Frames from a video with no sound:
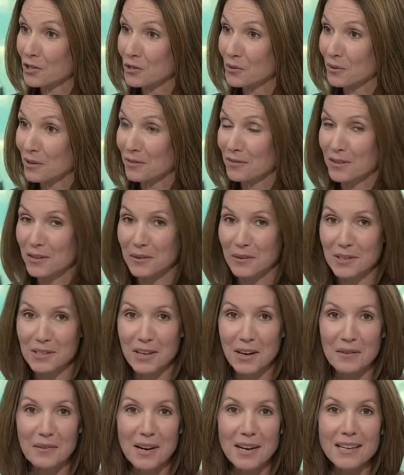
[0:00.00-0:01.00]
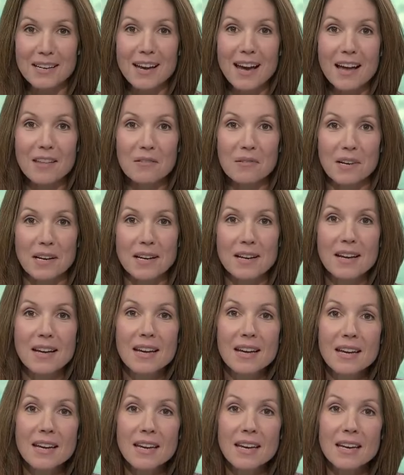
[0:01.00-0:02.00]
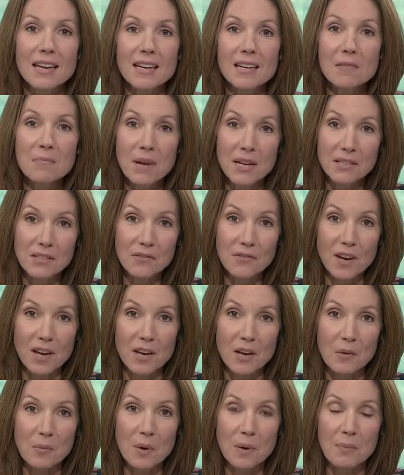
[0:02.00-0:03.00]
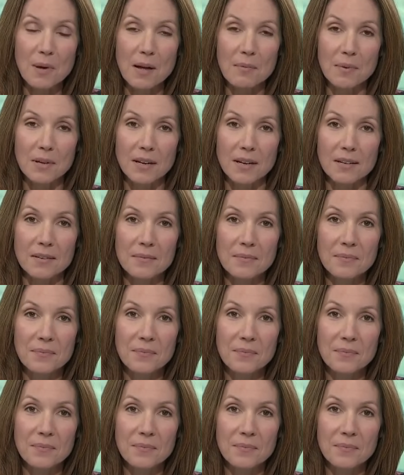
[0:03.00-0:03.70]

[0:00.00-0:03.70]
to our viewers. All right, Catherine, in Pennsylvania, Republican.